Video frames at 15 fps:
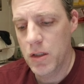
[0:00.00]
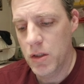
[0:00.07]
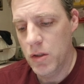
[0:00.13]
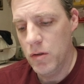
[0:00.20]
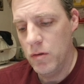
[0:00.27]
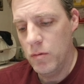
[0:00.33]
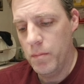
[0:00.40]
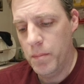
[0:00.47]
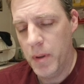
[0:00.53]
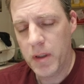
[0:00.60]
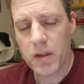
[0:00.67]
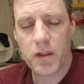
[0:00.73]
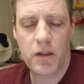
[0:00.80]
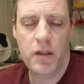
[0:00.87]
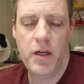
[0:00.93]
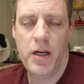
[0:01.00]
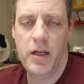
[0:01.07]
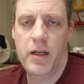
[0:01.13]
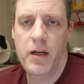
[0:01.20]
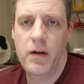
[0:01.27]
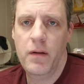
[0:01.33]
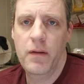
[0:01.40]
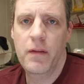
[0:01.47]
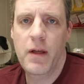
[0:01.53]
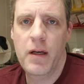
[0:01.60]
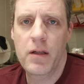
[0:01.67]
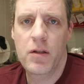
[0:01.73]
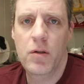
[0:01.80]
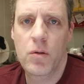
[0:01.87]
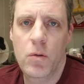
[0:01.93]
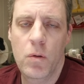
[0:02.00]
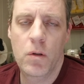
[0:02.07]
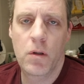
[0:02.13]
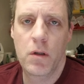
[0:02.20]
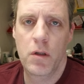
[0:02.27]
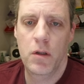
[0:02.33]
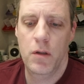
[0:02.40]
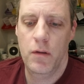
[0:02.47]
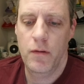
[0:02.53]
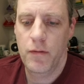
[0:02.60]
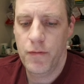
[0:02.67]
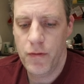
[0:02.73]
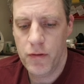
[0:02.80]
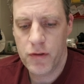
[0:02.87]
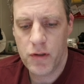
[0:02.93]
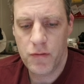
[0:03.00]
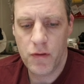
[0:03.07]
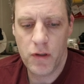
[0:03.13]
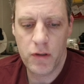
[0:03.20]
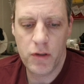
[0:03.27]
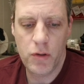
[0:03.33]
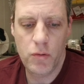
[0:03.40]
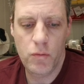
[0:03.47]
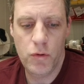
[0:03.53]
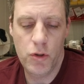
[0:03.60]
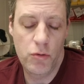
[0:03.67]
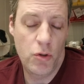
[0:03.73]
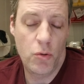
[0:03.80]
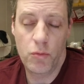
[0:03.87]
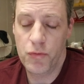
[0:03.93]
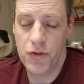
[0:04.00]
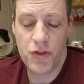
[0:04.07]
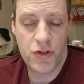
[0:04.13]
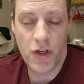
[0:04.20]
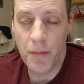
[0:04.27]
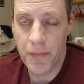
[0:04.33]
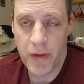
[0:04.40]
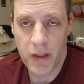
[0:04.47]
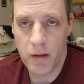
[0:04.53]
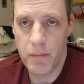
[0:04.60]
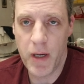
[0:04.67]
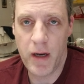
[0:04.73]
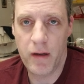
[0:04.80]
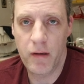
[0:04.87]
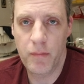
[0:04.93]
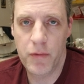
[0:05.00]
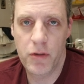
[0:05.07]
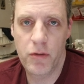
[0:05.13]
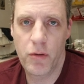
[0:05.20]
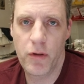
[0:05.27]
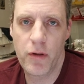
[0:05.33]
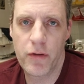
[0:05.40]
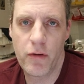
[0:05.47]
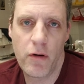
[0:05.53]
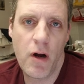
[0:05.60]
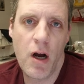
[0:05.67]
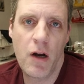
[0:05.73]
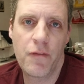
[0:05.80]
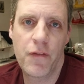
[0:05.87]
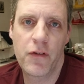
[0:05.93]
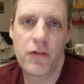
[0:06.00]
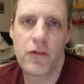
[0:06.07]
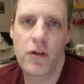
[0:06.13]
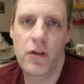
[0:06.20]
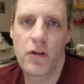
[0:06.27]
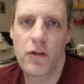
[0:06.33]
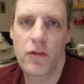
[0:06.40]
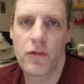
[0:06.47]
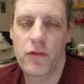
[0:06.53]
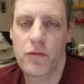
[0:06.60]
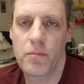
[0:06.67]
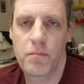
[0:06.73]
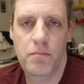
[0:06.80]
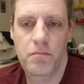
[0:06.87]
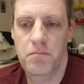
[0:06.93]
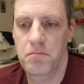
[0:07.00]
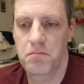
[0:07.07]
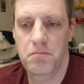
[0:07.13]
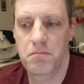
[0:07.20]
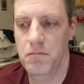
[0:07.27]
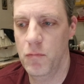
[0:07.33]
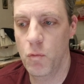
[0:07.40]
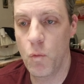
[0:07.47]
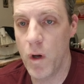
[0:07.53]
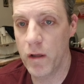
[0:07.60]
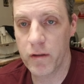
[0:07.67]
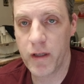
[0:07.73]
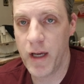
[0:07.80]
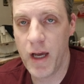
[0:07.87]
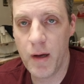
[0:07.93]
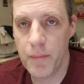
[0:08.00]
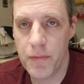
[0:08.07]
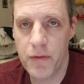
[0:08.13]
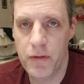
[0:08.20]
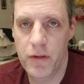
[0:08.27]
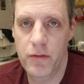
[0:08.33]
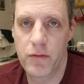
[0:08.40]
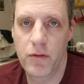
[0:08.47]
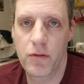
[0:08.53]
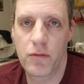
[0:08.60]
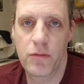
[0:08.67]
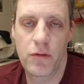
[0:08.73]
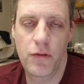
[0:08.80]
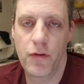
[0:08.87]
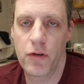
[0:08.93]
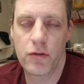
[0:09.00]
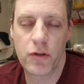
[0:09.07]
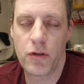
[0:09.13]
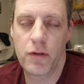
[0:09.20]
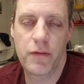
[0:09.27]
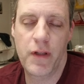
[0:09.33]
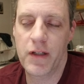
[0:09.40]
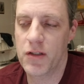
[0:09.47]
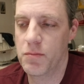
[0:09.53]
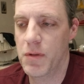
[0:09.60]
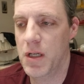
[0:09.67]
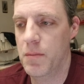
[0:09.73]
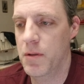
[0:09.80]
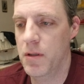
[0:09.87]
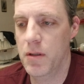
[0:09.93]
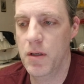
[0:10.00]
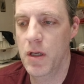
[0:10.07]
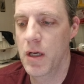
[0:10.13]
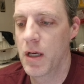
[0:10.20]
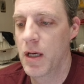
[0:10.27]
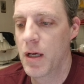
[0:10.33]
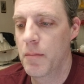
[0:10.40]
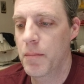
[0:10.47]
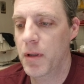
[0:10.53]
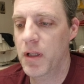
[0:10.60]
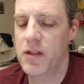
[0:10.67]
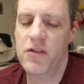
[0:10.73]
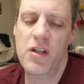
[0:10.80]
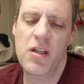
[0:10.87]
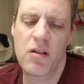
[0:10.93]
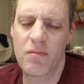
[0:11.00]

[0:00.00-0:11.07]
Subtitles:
You pick a client out that first of all, you know something about them. You know that their office is well kept, you've heard good things maybe, but let's